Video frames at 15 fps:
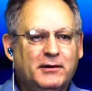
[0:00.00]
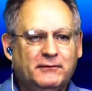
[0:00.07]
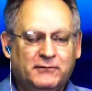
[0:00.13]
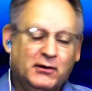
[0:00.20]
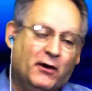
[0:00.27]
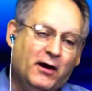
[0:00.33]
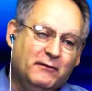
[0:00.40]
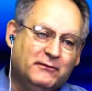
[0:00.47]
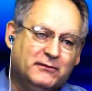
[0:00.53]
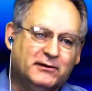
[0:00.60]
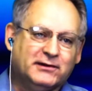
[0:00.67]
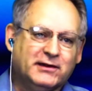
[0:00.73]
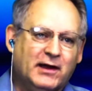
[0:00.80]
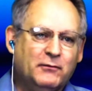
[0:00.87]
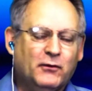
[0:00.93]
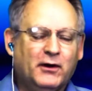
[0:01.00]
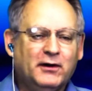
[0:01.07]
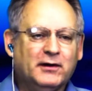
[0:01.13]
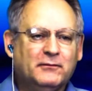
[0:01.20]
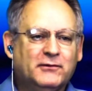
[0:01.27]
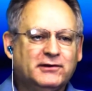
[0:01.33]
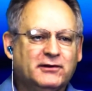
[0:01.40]
if you are first time,
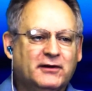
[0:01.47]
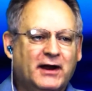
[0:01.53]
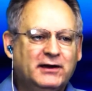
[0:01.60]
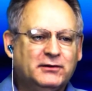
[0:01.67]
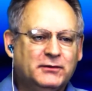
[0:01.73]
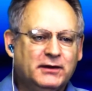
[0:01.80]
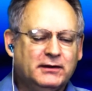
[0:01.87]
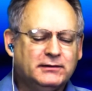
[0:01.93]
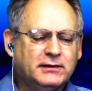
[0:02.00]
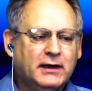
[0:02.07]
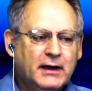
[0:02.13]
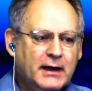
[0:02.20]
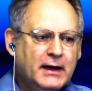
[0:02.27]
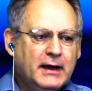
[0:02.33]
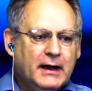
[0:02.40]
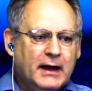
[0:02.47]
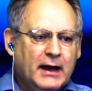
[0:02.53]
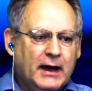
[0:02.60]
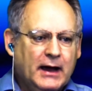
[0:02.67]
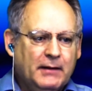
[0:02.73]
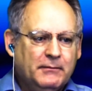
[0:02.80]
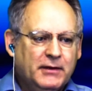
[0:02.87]
welcome. We're so glad you're with us.
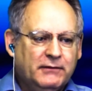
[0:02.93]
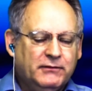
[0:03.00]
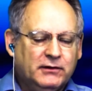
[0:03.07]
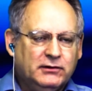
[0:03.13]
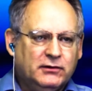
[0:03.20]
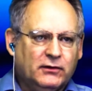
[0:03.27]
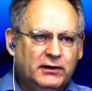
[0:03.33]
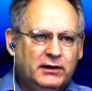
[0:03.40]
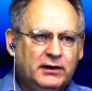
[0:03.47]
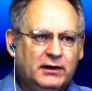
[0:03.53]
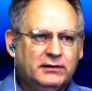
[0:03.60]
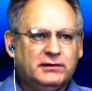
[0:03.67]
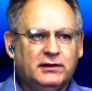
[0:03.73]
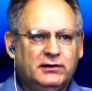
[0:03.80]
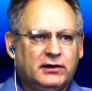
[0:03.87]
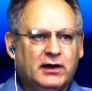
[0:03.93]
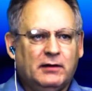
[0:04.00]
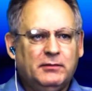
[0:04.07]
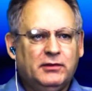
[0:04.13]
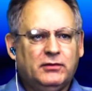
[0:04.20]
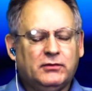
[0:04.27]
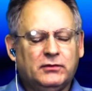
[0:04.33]
If you're joining us and you're
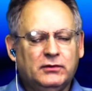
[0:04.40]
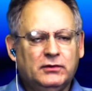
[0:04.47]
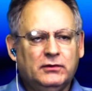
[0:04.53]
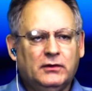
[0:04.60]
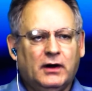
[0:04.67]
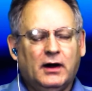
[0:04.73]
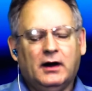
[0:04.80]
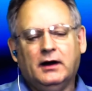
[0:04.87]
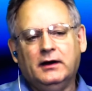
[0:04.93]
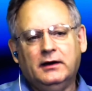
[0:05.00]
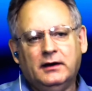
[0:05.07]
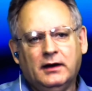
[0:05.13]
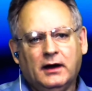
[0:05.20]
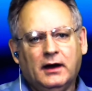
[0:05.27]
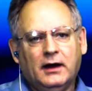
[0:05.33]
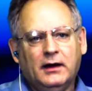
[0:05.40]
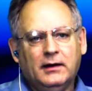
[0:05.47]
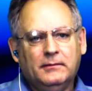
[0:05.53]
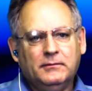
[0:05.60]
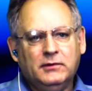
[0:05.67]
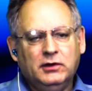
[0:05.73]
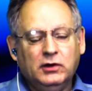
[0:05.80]
coming through on
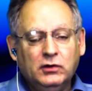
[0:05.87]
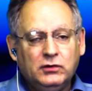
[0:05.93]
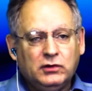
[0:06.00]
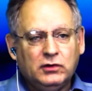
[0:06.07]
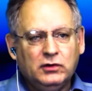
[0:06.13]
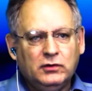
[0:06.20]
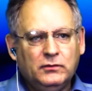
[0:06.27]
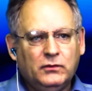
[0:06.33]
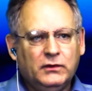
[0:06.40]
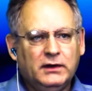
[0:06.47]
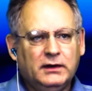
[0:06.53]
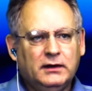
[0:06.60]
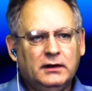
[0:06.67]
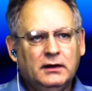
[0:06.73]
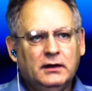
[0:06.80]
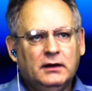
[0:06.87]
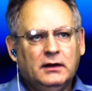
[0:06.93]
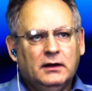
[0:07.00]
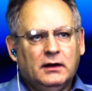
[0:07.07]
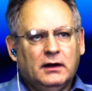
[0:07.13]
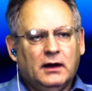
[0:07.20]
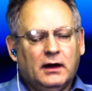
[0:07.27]
YouTube, we
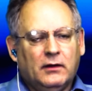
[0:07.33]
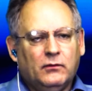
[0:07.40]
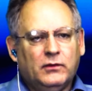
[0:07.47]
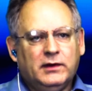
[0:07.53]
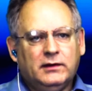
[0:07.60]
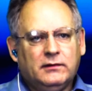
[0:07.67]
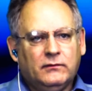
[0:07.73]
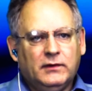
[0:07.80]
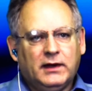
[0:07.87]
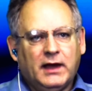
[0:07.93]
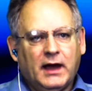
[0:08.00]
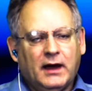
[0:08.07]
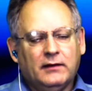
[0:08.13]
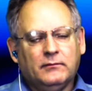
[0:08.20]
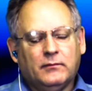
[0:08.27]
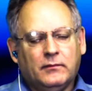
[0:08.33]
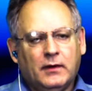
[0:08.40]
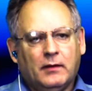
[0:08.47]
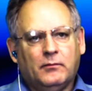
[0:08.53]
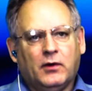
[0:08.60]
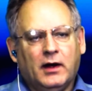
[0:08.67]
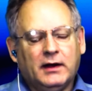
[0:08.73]

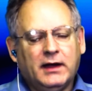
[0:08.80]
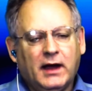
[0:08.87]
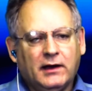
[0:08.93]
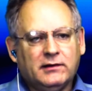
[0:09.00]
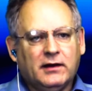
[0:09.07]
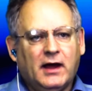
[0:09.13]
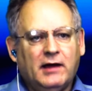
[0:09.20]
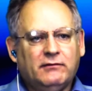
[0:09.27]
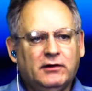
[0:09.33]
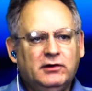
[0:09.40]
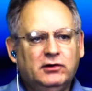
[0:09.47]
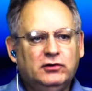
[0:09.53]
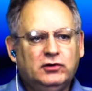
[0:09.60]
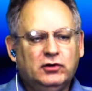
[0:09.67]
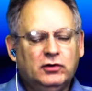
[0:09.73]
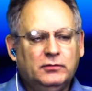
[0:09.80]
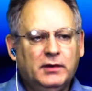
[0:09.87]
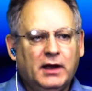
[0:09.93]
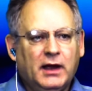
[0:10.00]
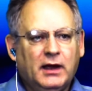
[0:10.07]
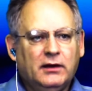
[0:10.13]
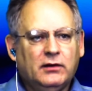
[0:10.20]
broadcast live on YouTube
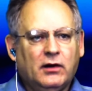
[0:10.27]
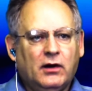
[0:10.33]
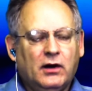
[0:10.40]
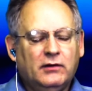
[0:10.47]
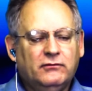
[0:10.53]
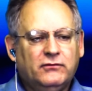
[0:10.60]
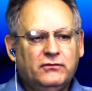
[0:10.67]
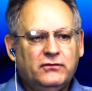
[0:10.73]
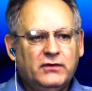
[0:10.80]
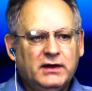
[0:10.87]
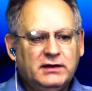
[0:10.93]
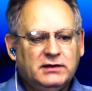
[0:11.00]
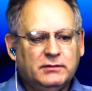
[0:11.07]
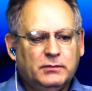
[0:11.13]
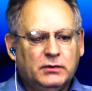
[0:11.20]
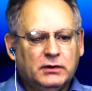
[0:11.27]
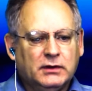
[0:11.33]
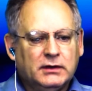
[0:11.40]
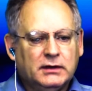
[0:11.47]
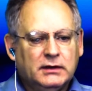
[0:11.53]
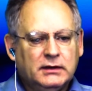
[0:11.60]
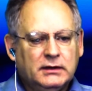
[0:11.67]
and on Facebook.